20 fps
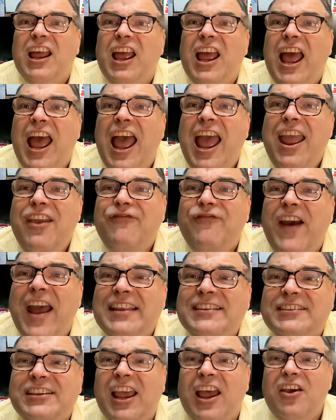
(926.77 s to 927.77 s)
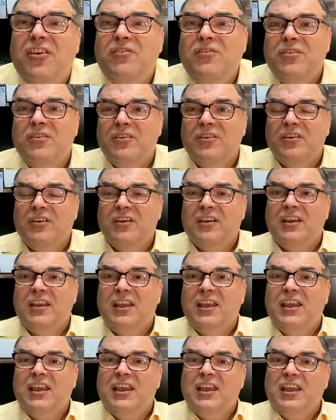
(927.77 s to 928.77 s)
Hey, fatso.
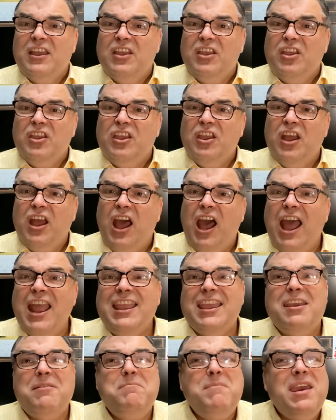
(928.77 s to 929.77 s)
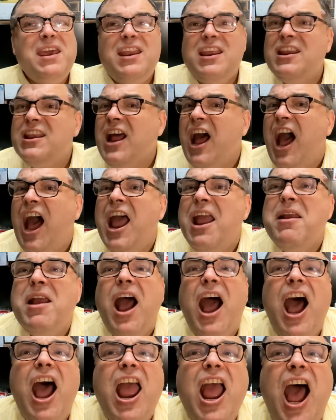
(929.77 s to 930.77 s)
I committed.
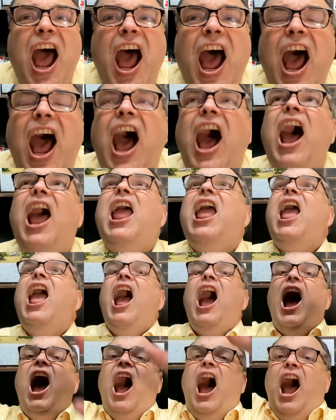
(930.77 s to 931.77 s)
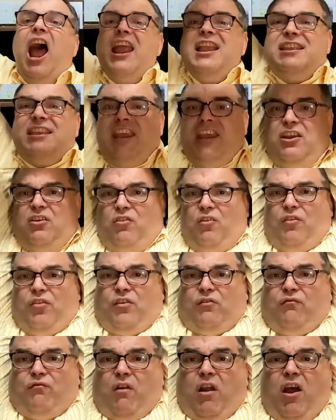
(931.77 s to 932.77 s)
I did all
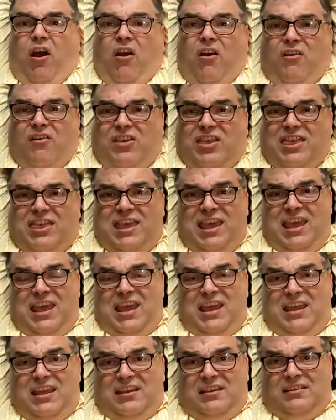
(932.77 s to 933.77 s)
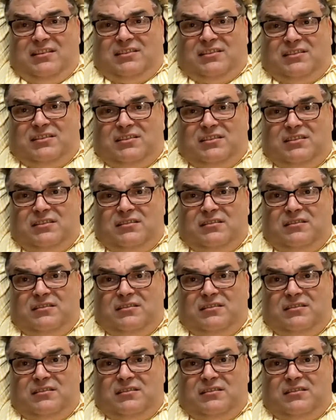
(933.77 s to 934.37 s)
the wrong things.